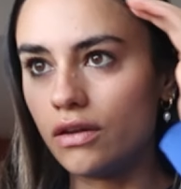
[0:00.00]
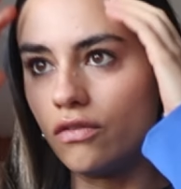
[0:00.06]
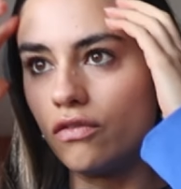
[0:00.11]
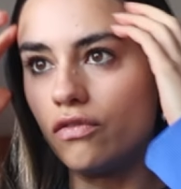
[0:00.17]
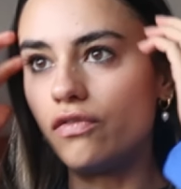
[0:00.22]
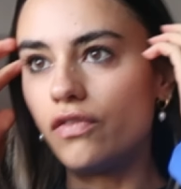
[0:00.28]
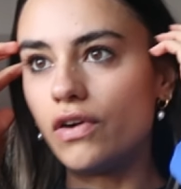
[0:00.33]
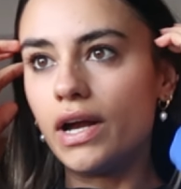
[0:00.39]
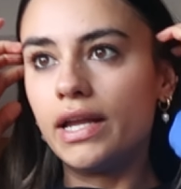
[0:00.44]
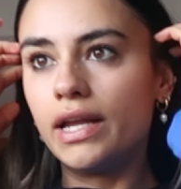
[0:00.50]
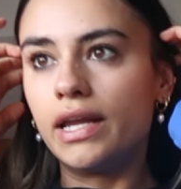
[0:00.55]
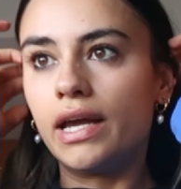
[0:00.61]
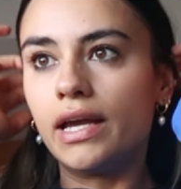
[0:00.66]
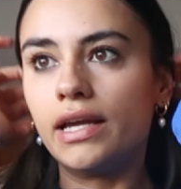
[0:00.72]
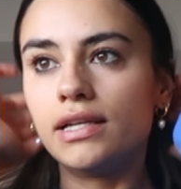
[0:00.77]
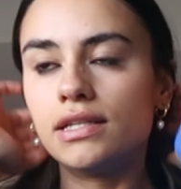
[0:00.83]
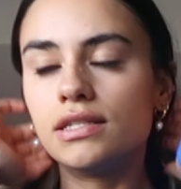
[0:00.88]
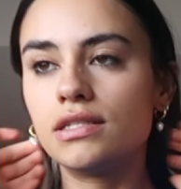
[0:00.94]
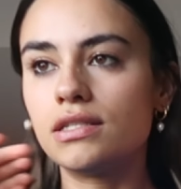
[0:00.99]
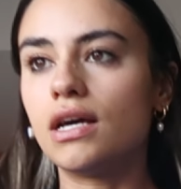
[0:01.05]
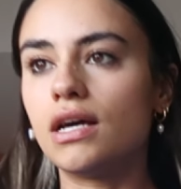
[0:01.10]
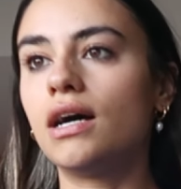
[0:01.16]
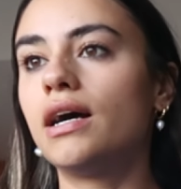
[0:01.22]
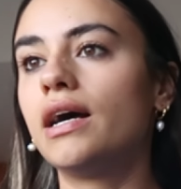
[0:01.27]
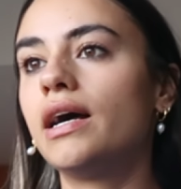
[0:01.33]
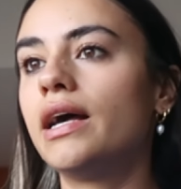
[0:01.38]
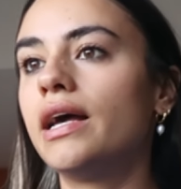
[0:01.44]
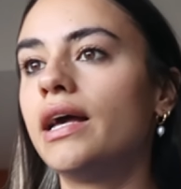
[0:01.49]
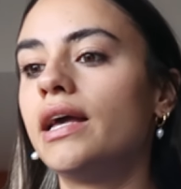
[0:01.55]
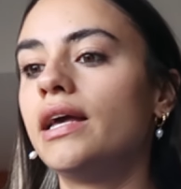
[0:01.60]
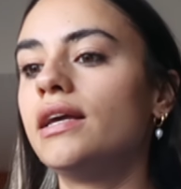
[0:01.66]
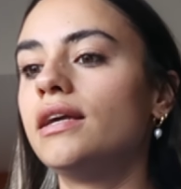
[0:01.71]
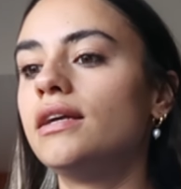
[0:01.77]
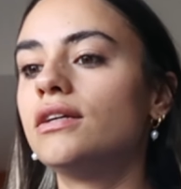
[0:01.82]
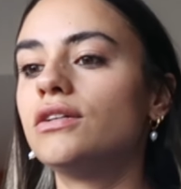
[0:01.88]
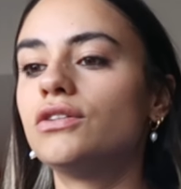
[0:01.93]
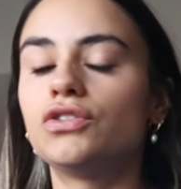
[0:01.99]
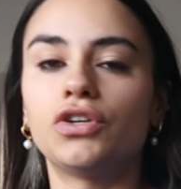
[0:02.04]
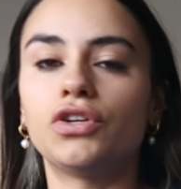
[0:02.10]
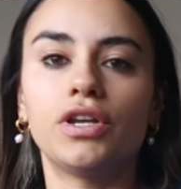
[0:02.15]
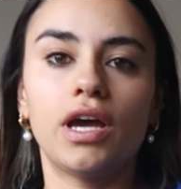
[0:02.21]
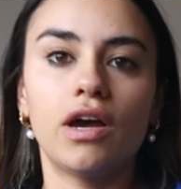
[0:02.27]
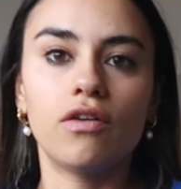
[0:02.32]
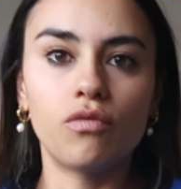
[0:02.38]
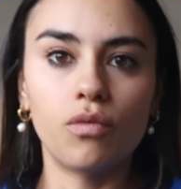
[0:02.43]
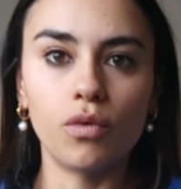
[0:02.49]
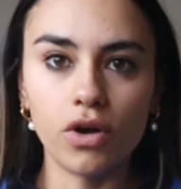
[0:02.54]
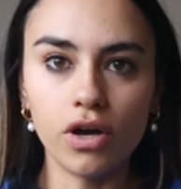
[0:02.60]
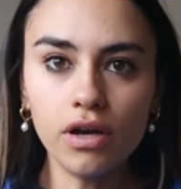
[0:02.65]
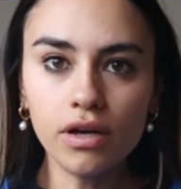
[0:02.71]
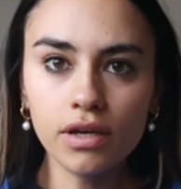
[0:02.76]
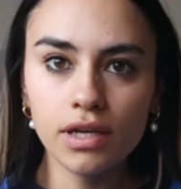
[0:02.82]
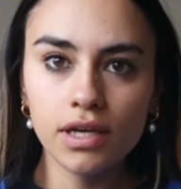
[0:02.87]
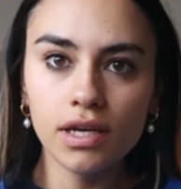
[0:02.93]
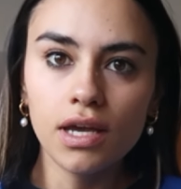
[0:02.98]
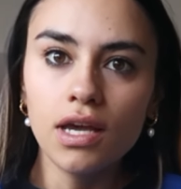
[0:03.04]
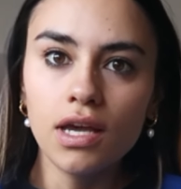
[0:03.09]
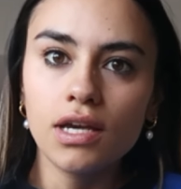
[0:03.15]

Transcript: then Fridays I don't have work.